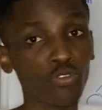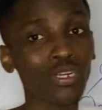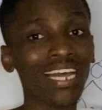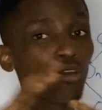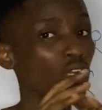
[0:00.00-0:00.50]
So
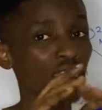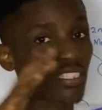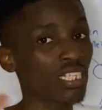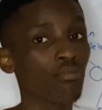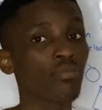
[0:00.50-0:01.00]
they are not the
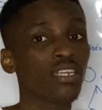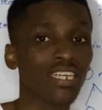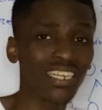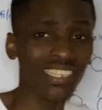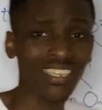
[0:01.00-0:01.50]
same
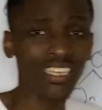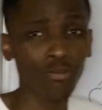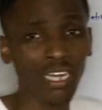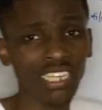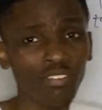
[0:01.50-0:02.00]
exact. That's
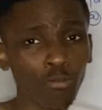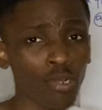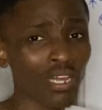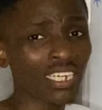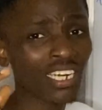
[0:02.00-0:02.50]
why even
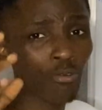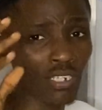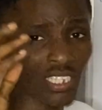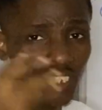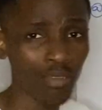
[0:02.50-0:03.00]
when we are dealing with
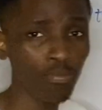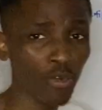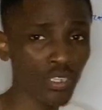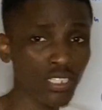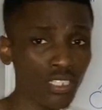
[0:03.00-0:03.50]
the same
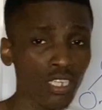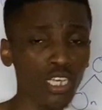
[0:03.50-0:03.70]
parents,